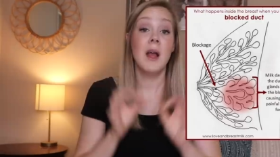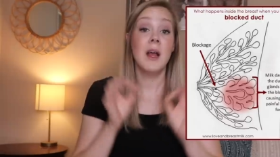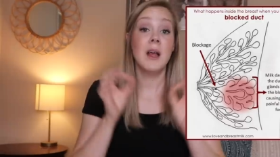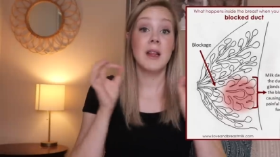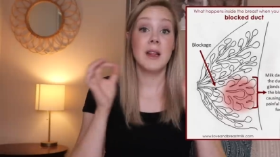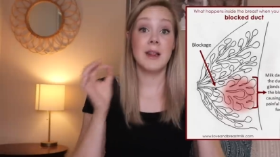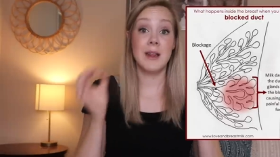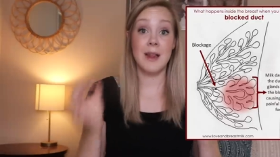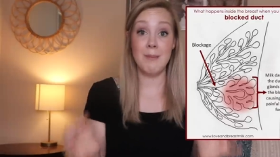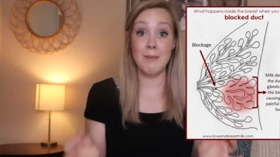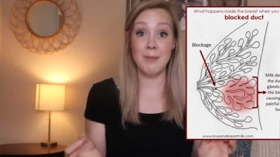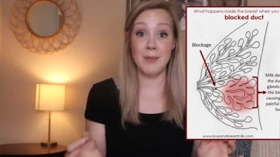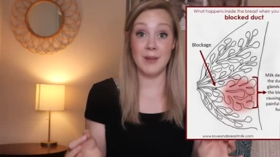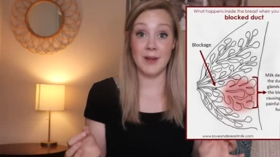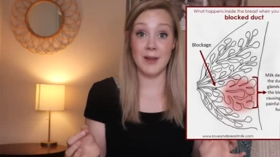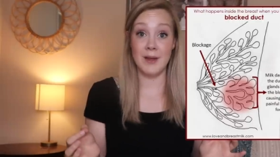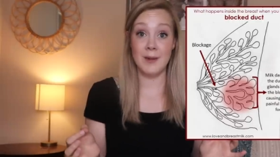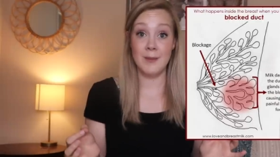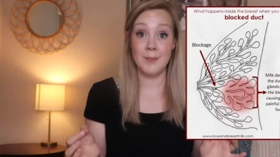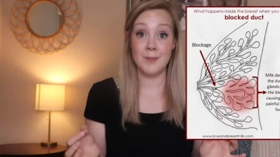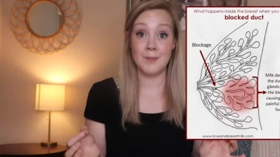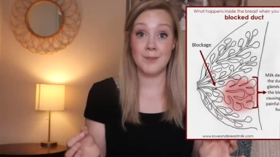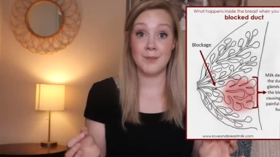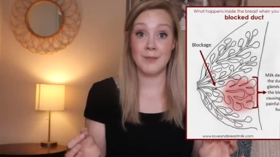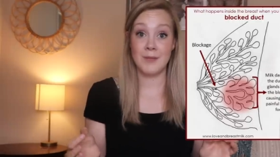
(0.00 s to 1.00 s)

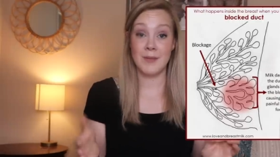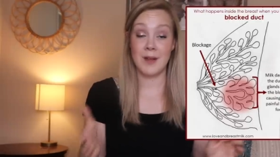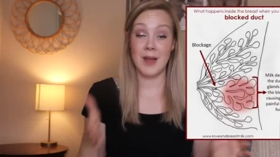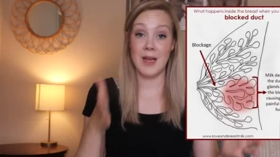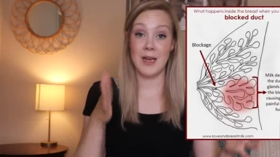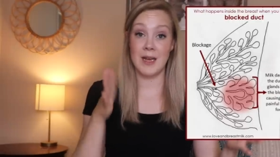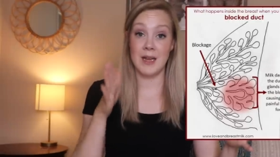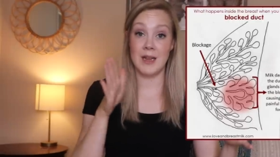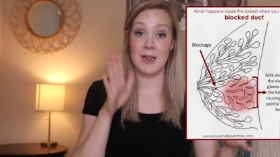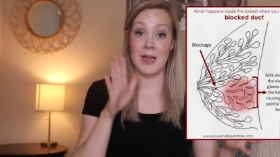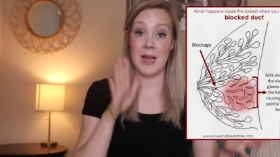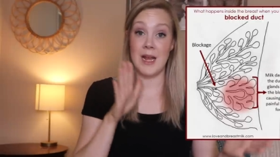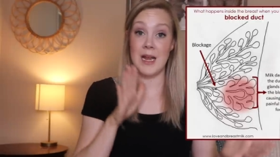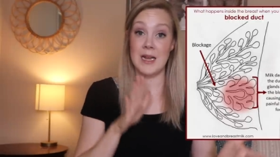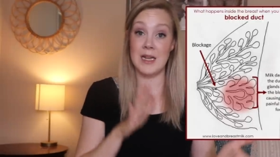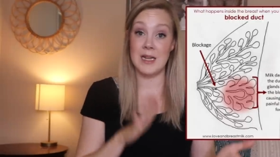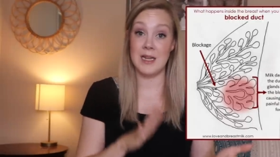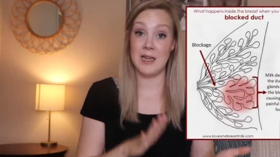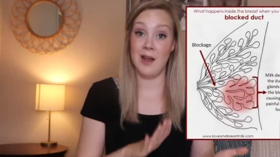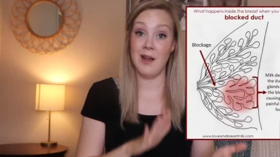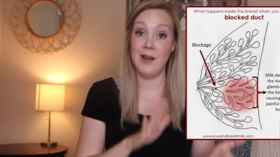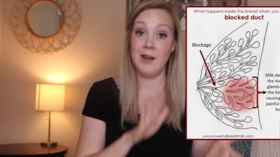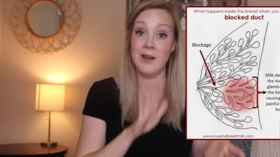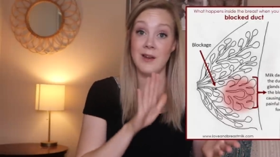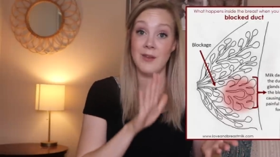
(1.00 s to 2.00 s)
Simply, it is a
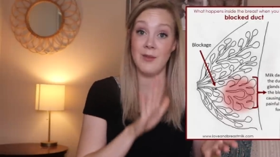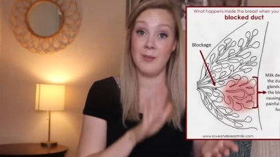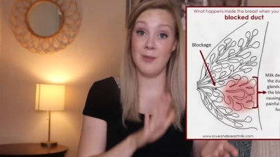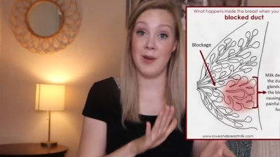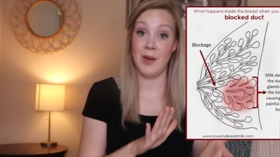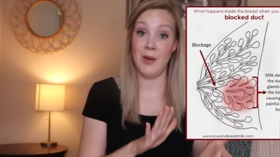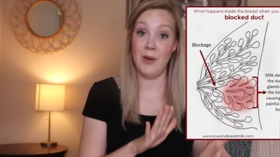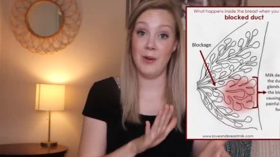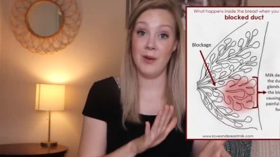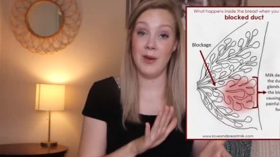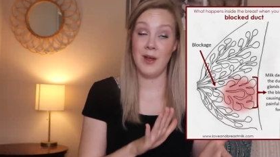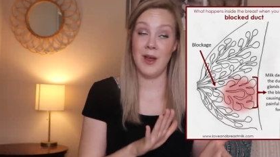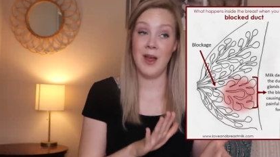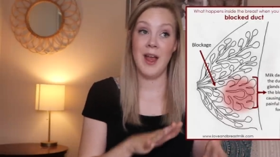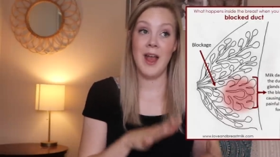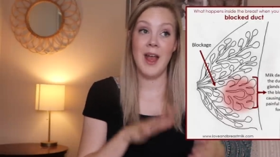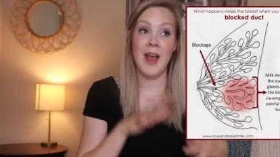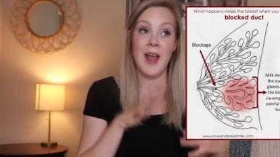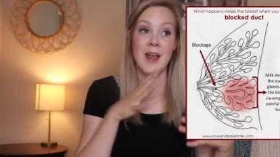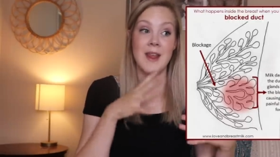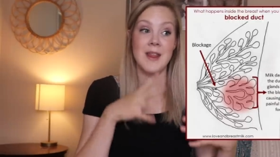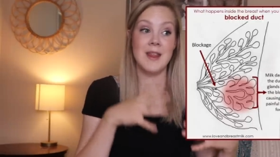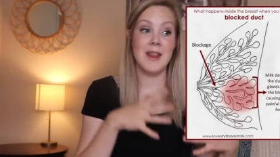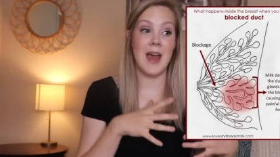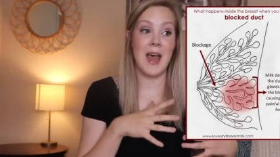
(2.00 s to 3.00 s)
duct of milk
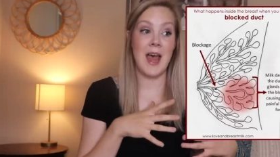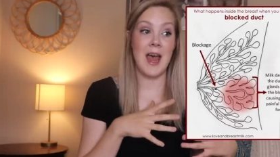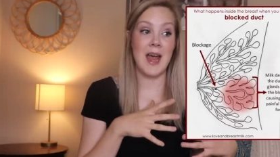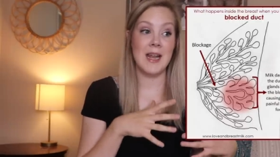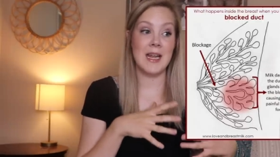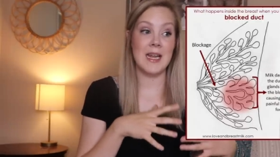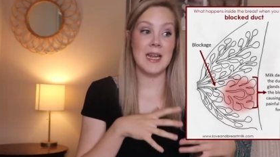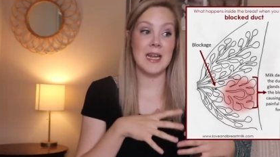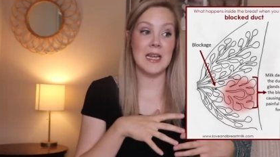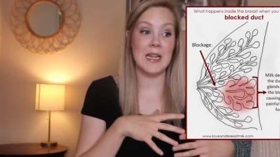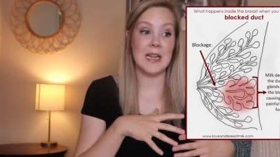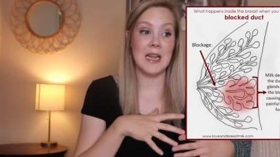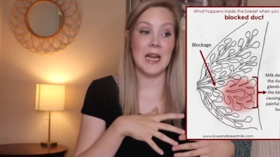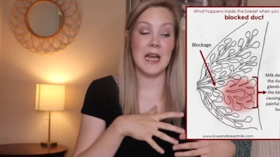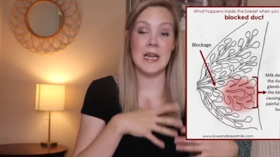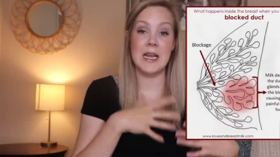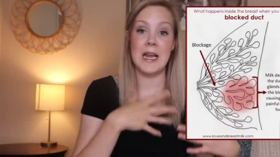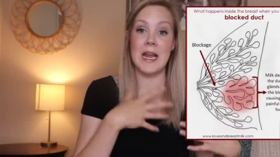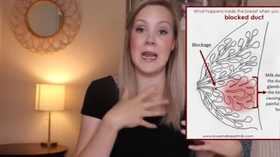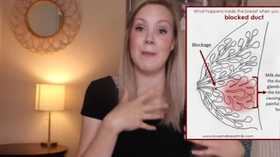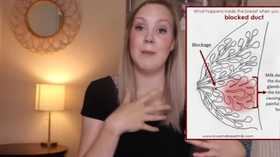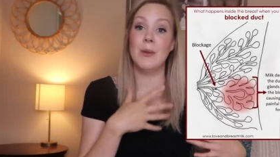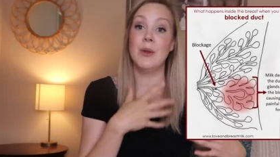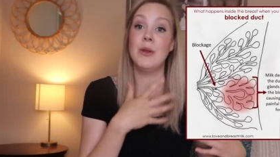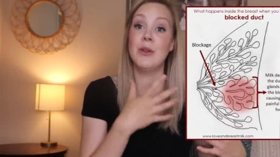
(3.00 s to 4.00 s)
that is
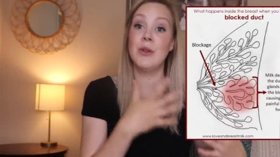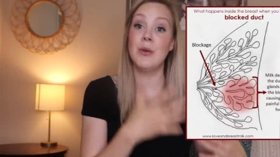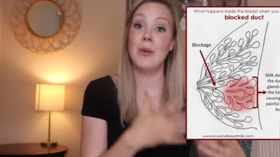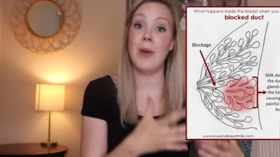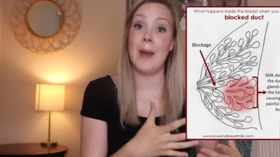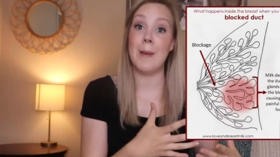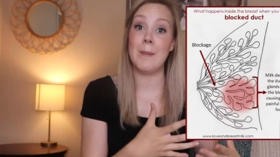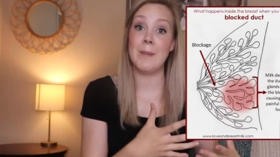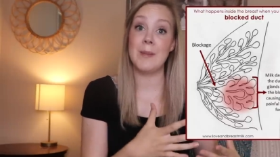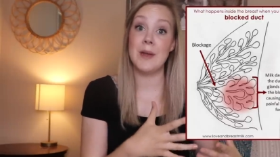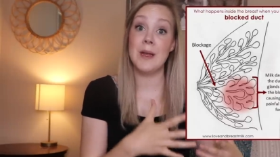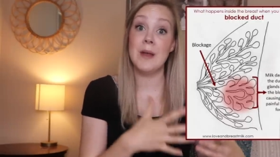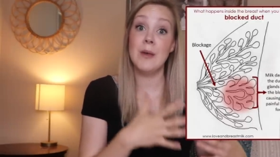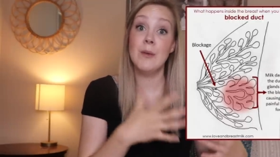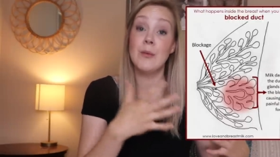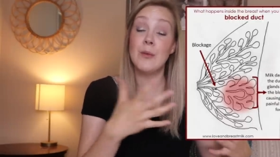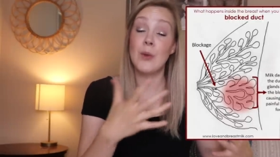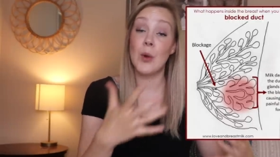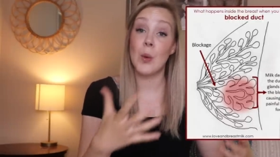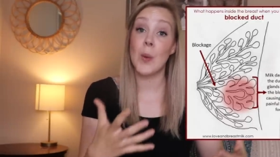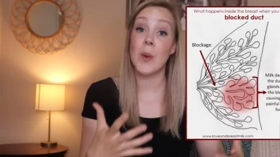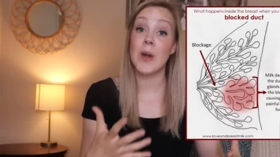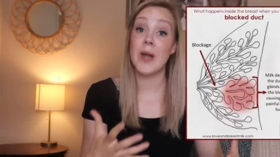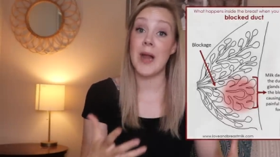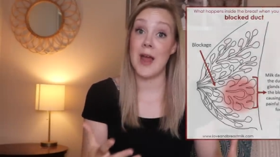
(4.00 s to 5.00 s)
unable to empty
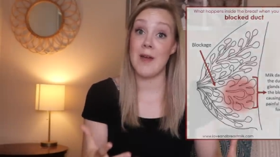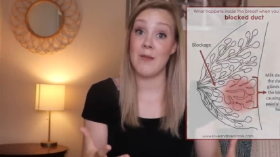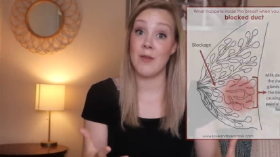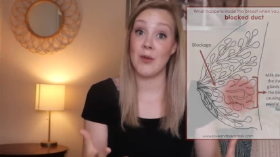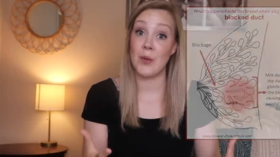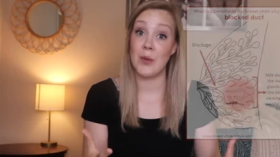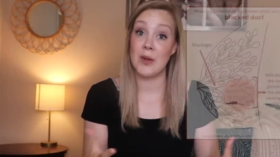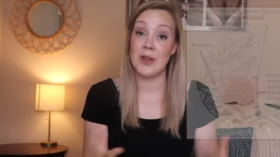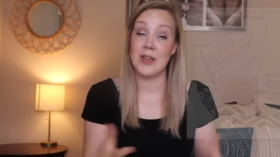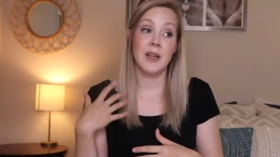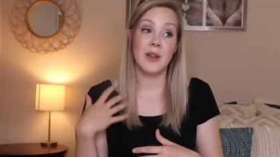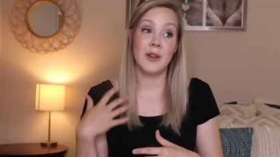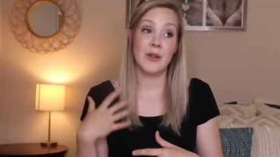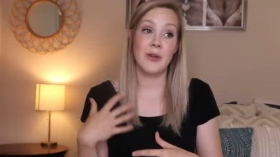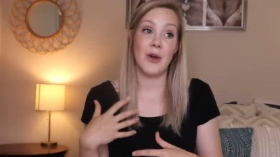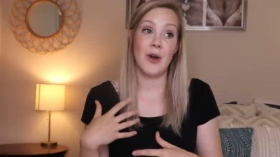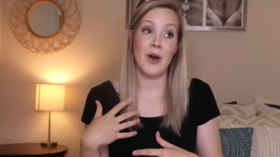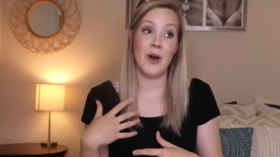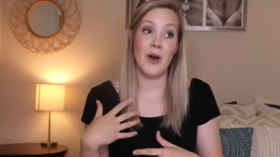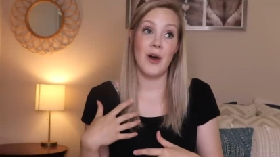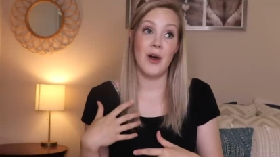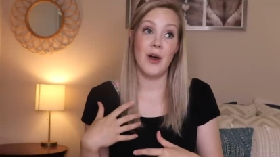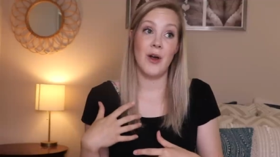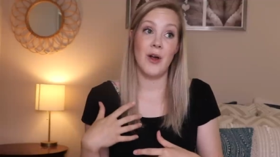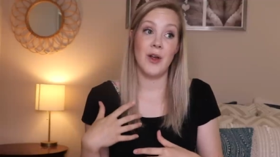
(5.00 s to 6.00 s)
for whatever reason is
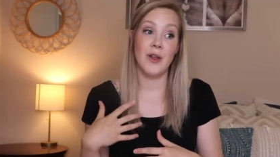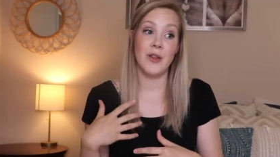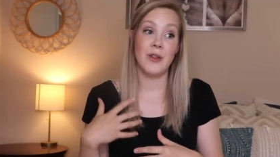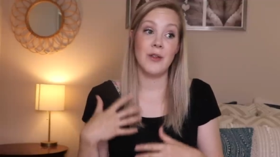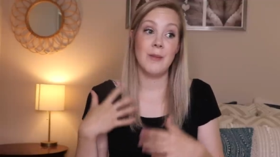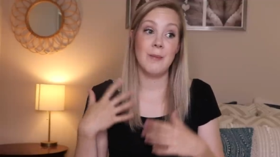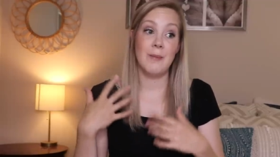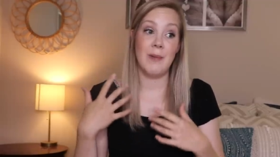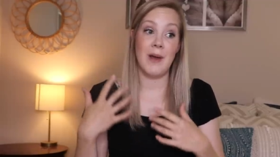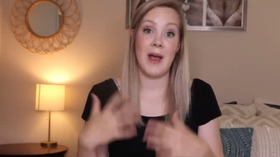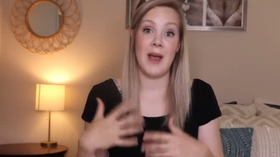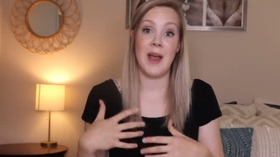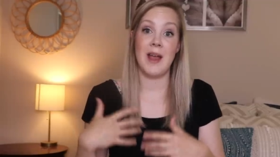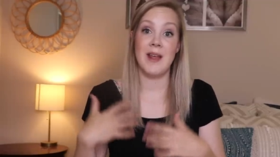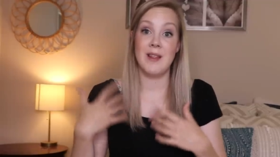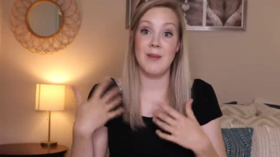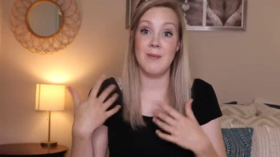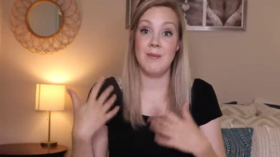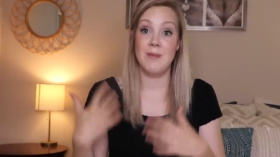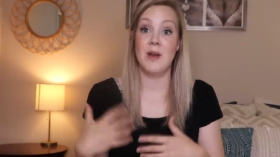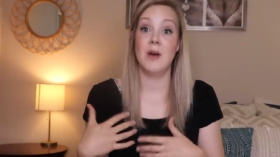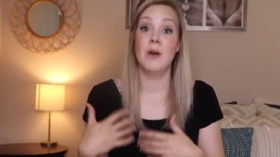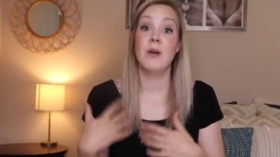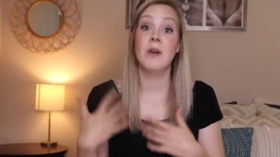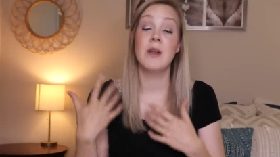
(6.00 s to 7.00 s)
caused by the
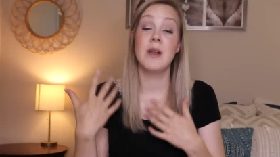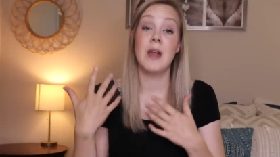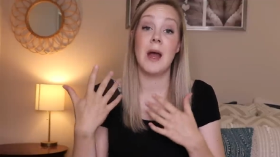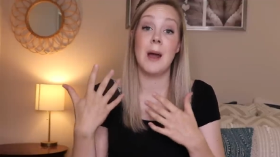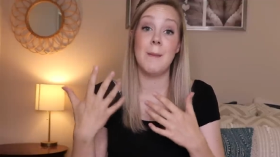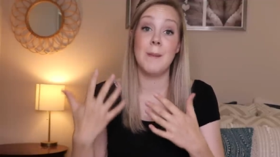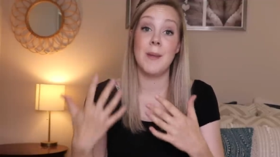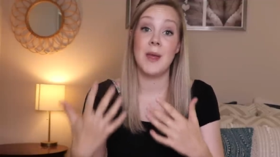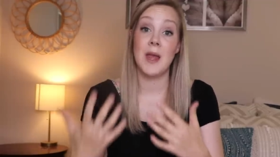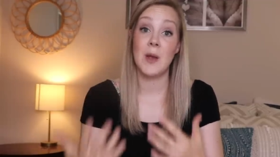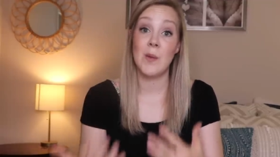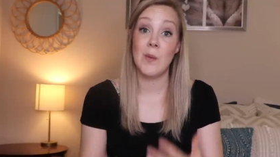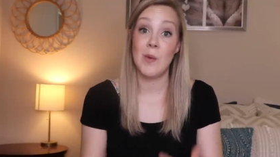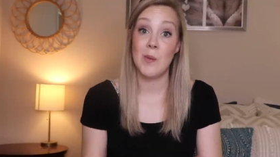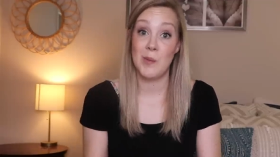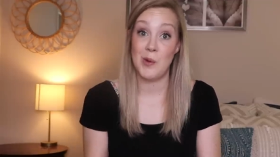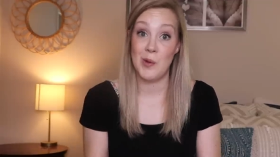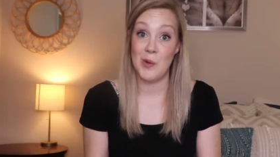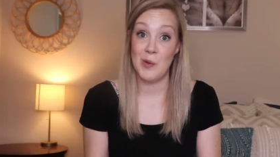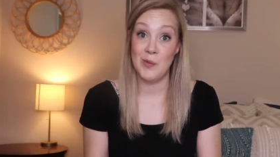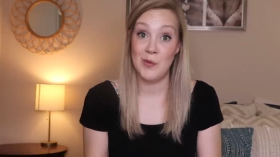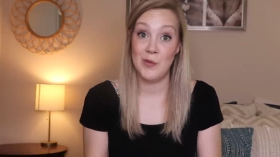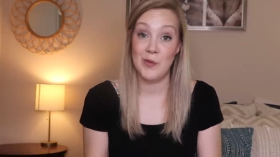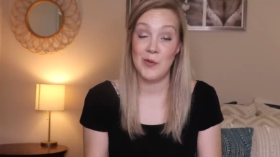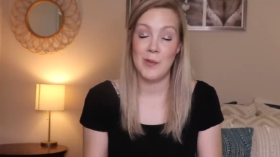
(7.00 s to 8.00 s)
milk not being
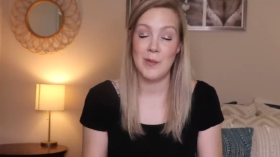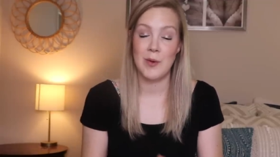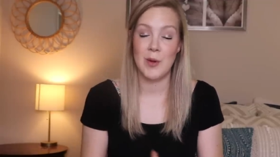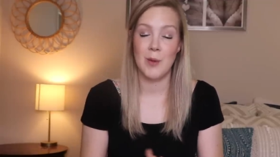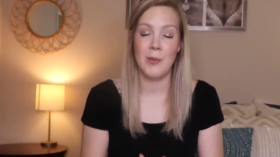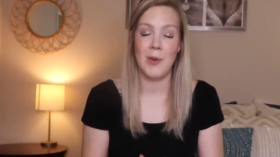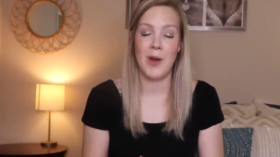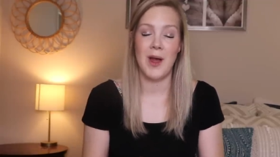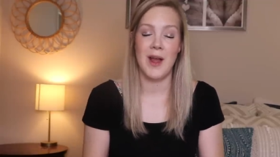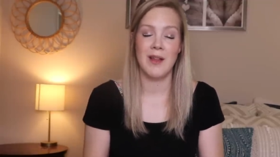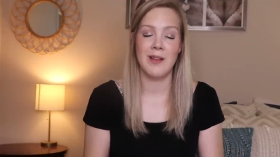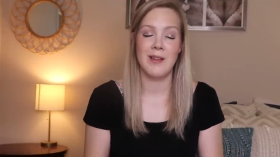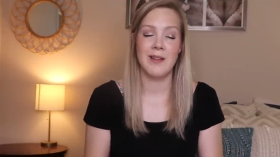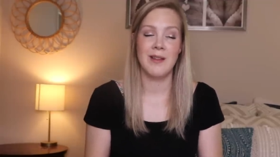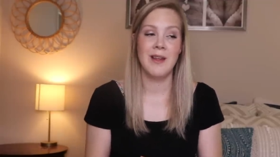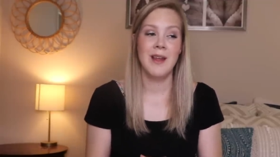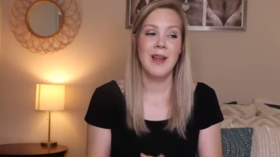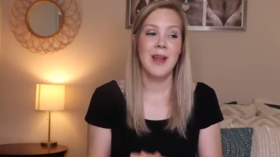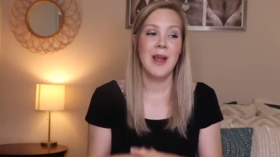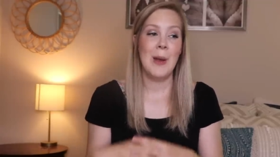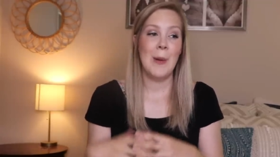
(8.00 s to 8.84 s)
removed from your breast.